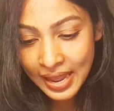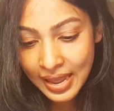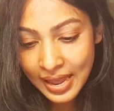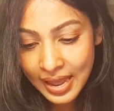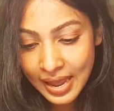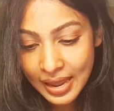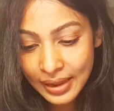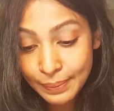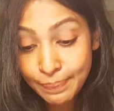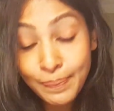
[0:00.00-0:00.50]

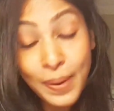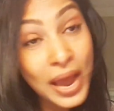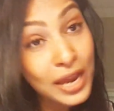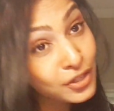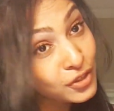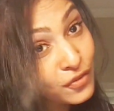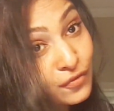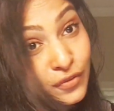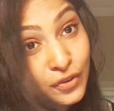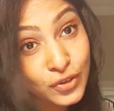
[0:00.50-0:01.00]
And
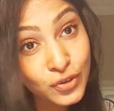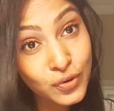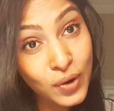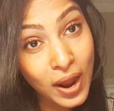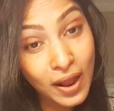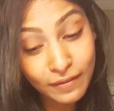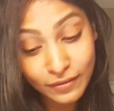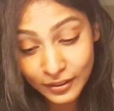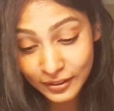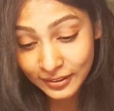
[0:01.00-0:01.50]
passion for
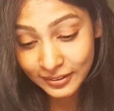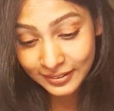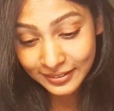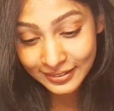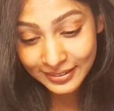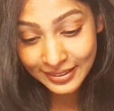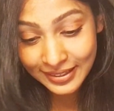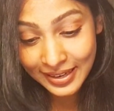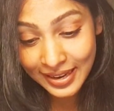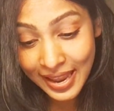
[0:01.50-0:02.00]
travel
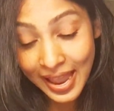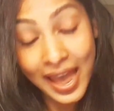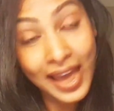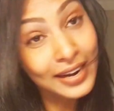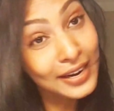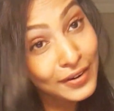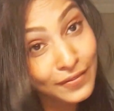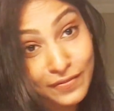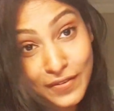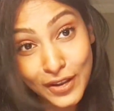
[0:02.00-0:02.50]

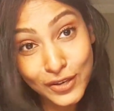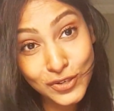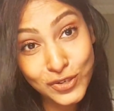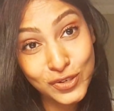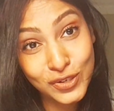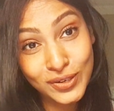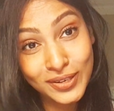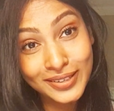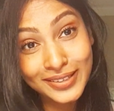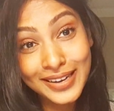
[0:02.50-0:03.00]
and
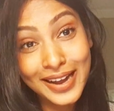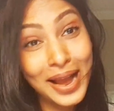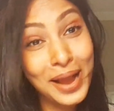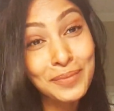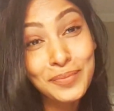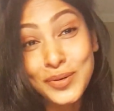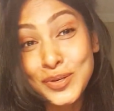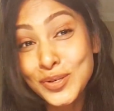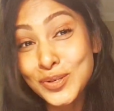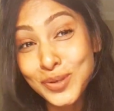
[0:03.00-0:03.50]
adventure.
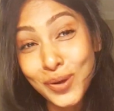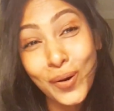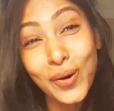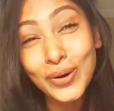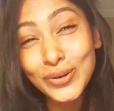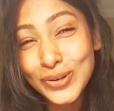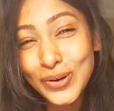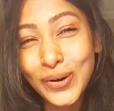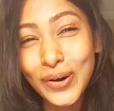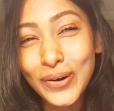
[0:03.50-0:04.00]
I'm sure
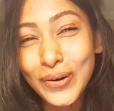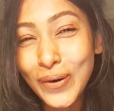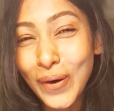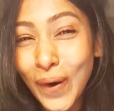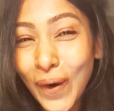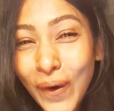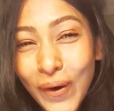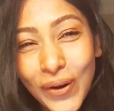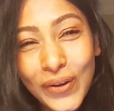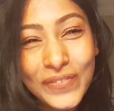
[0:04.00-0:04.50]
you're
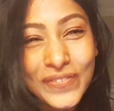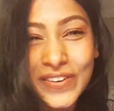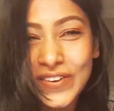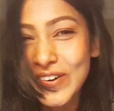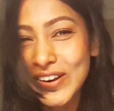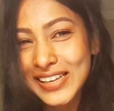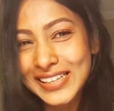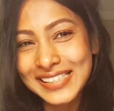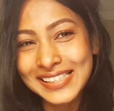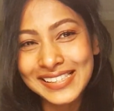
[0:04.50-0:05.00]
all
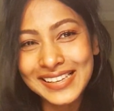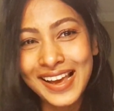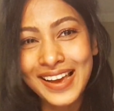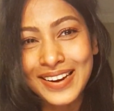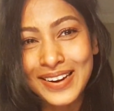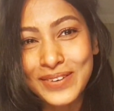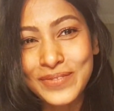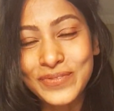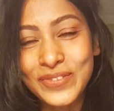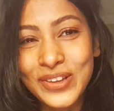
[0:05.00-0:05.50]
very
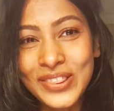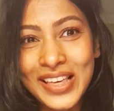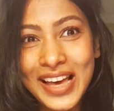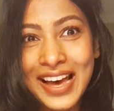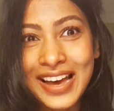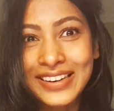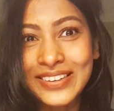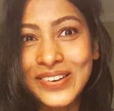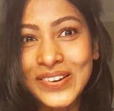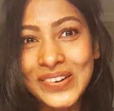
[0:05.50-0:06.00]
excited for
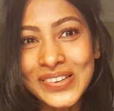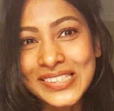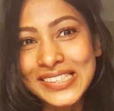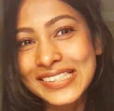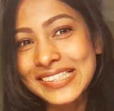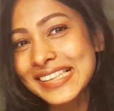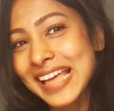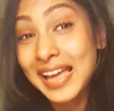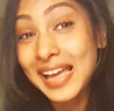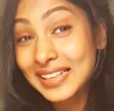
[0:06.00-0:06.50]
that, because
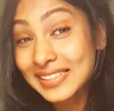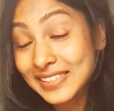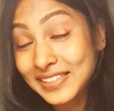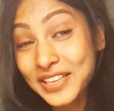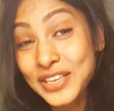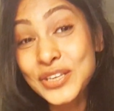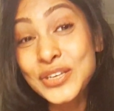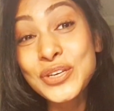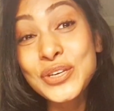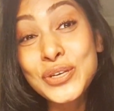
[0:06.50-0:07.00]
that's
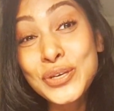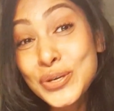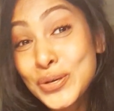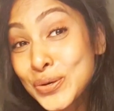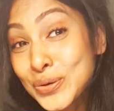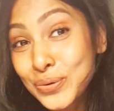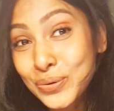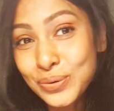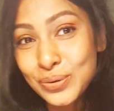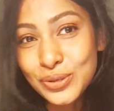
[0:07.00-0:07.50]
a
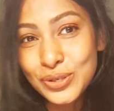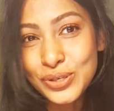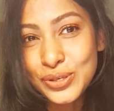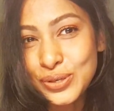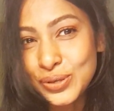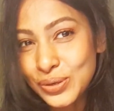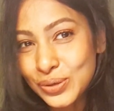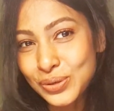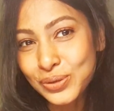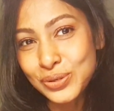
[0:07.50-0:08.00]
huge,
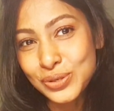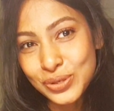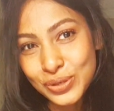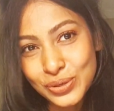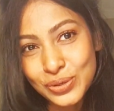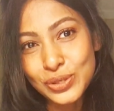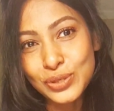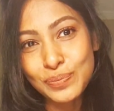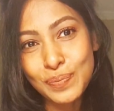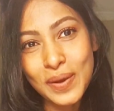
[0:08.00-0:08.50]
huge,
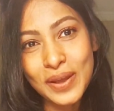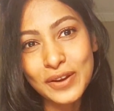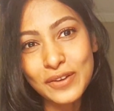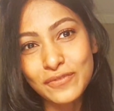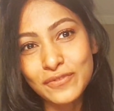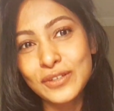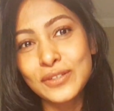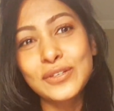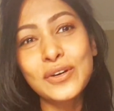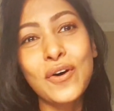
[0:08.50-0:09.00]
huge
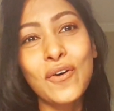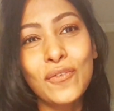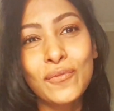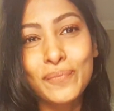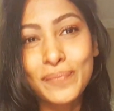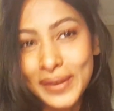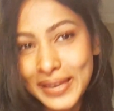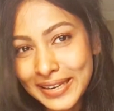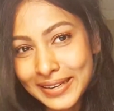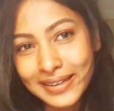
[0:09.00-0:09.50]
benefit
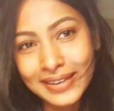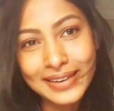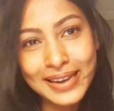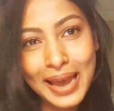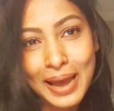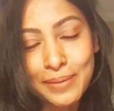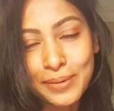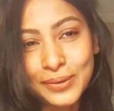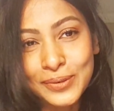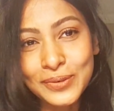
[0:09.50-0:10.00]
of being a
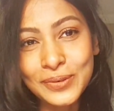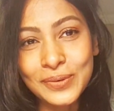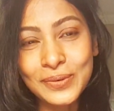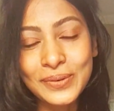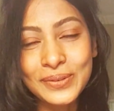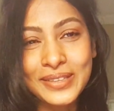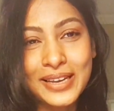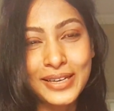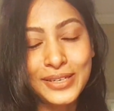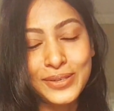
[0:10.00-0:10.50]
cabin
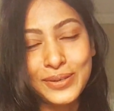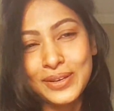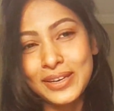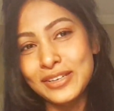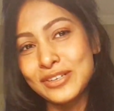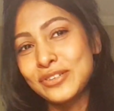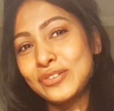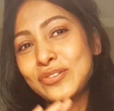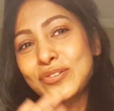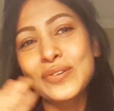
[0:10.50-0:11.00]
crew, that you
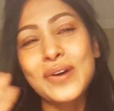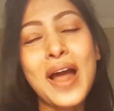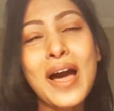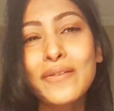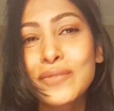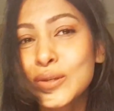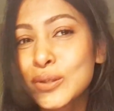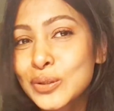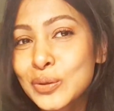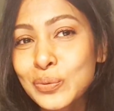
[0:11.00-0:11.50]
can
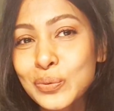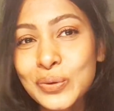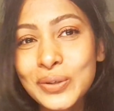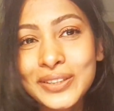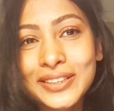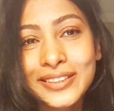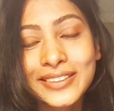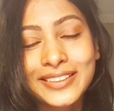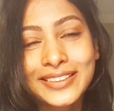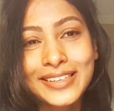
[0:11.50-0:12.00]
travel the
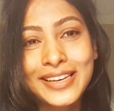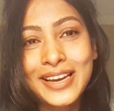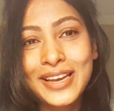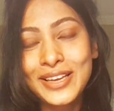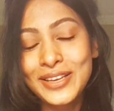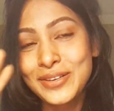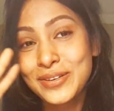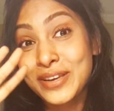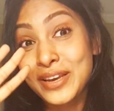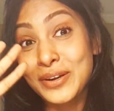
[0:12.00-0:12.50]
world,
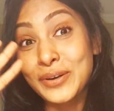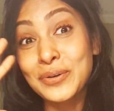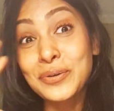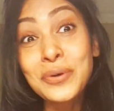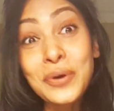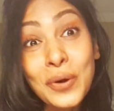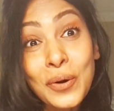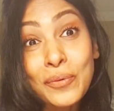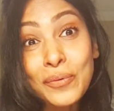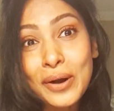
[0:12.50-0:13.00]
you can
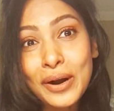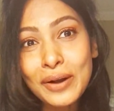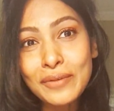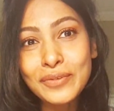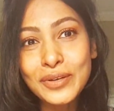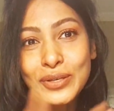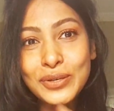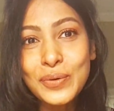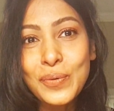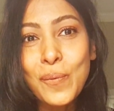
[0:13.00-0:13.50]
go
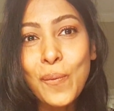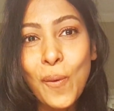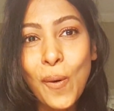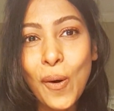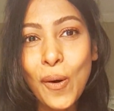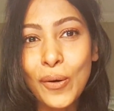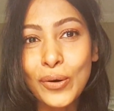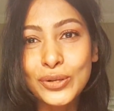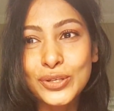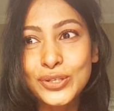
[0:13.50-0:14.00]
wherever you
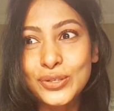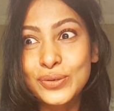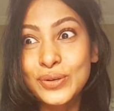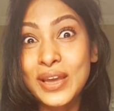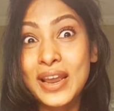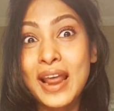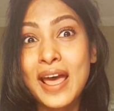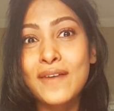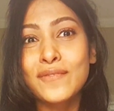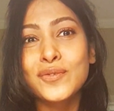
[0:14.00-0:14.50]
want, you
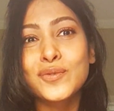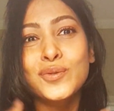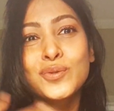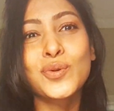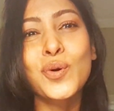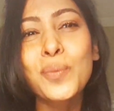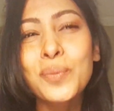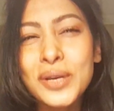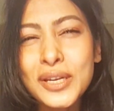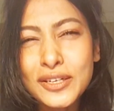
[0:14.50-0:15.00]
can have
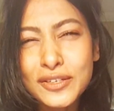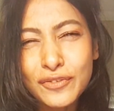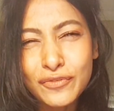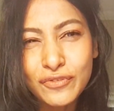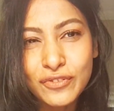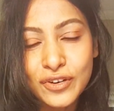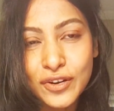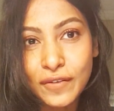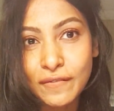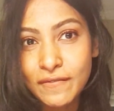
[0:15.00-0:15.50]
so many
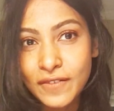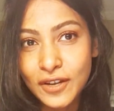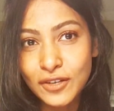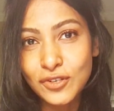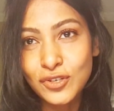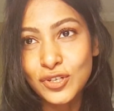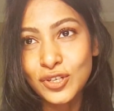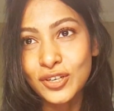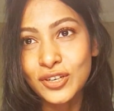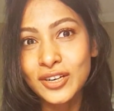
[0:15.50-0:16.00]
different
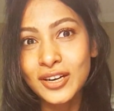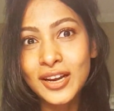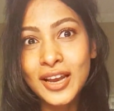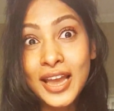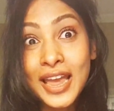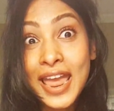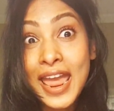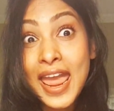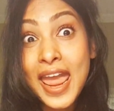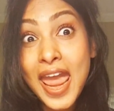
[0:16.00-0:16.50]
adventures.
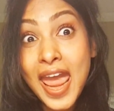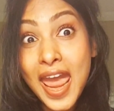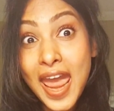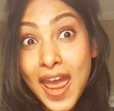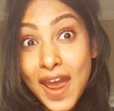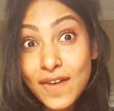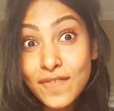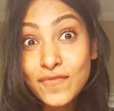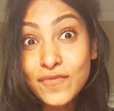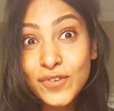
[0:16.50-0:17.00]

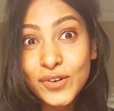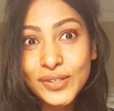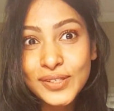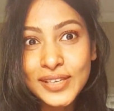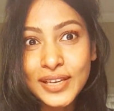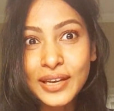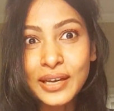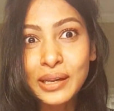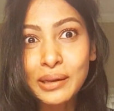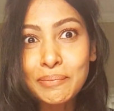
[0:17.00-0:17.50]
Every
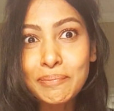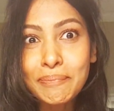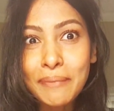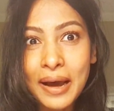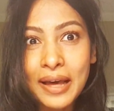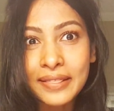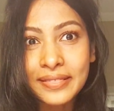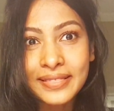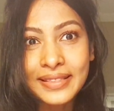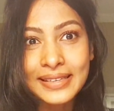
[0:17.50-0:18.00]
single
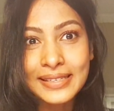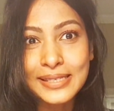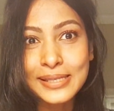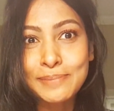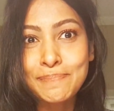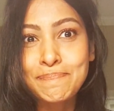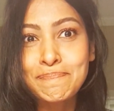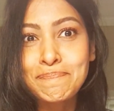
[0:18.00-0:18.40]
month is